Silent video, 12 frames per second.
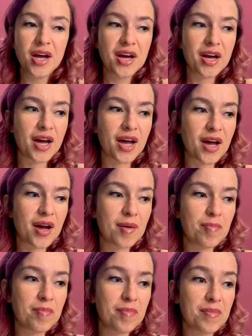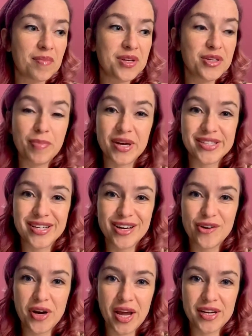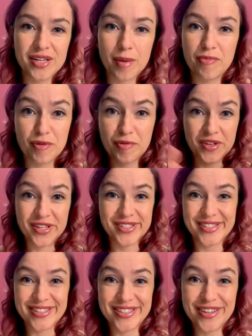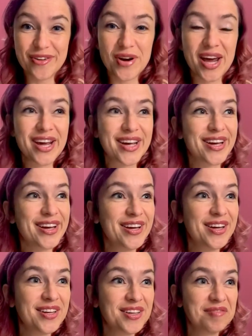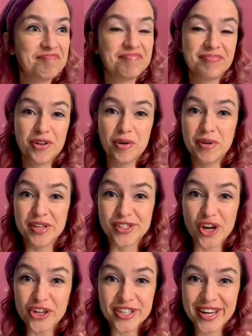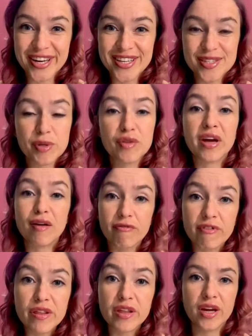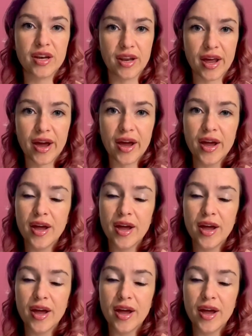And you're basically going to end up with this, you know, like, could be a starter kit. It's a bit of everything in there.